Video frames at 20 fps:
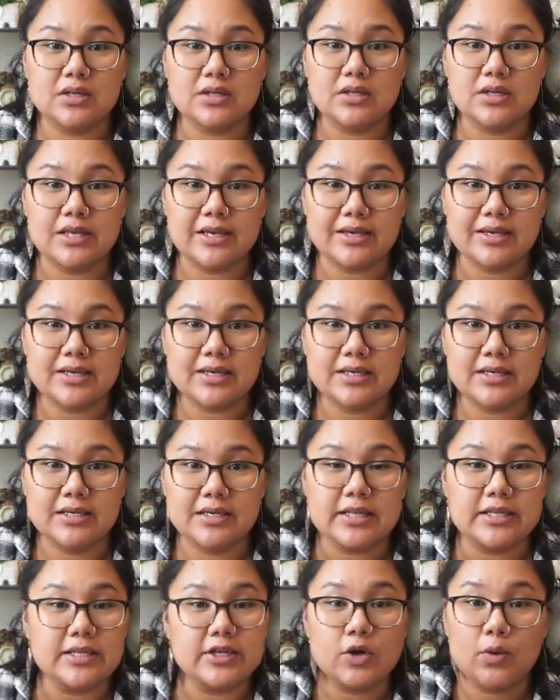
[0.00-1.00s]
click
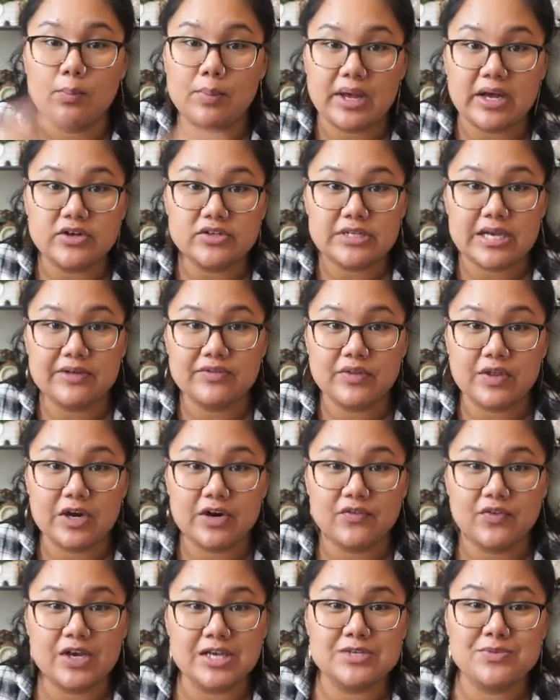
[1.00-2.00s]
the little bell down
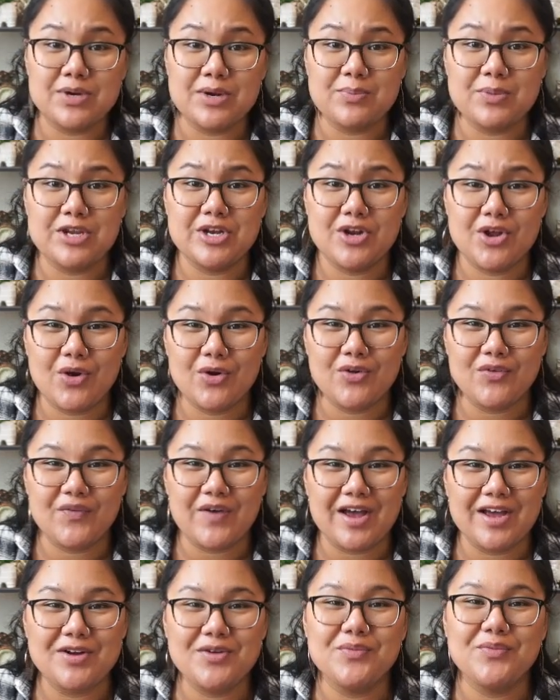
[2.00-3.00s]
there if you guys want to be
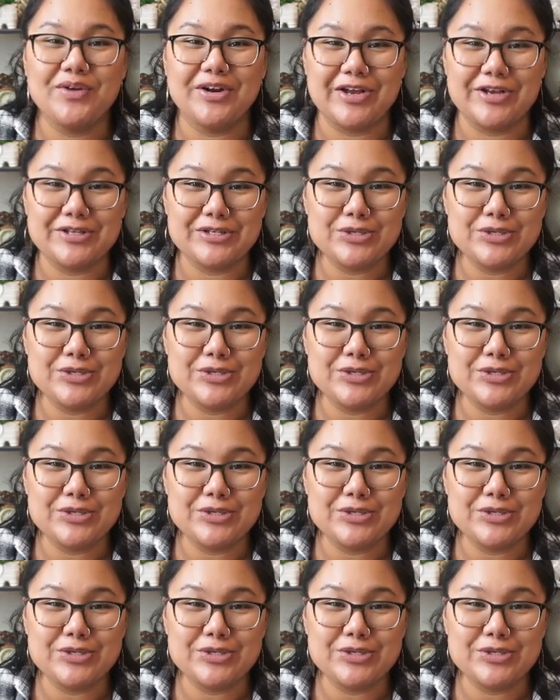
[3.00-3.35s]
notified when I